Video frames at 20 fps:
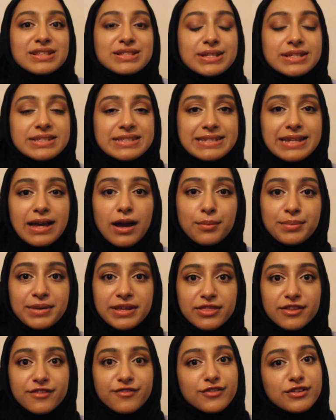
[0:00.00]
So it's now
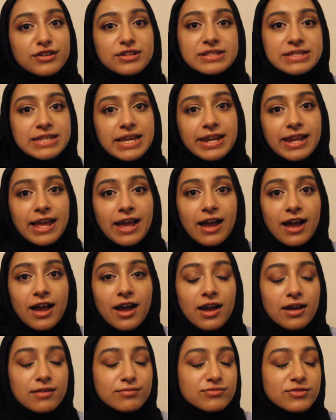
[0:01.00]
been the full 10,
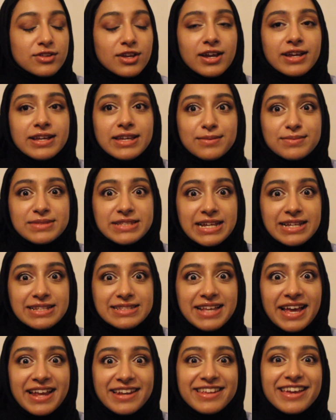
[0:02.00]
I keep saying
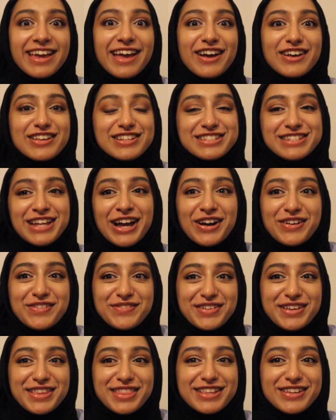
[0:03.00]
10, it's now
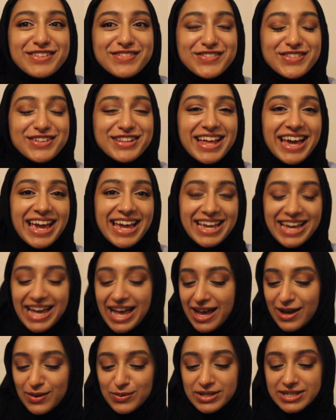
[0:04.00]
been the full 8
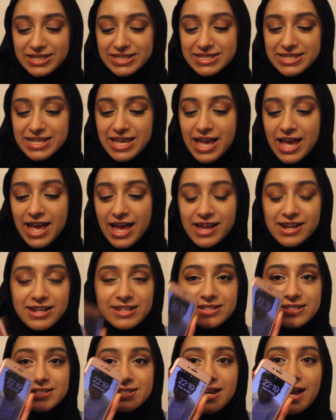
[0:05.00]
hours, and
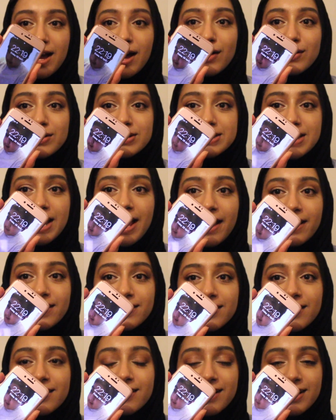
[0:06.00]
it's now
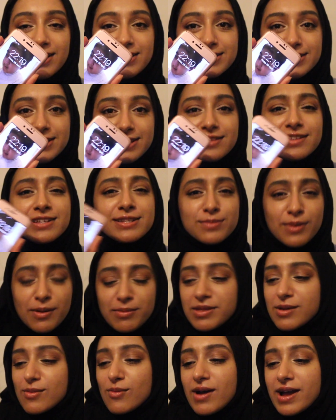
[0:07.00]
10:19, that's
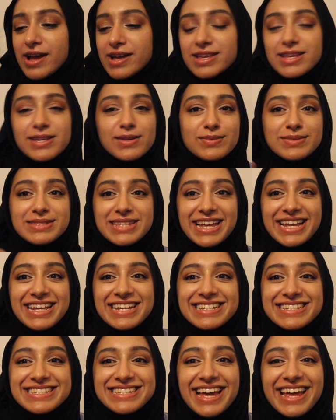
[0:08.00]
probably why I keep
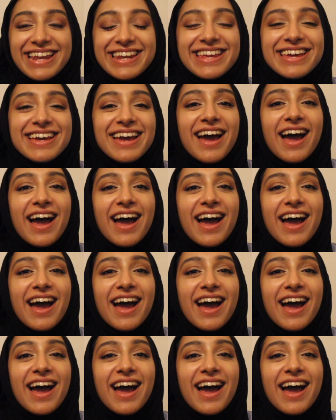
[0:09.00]
saying 10.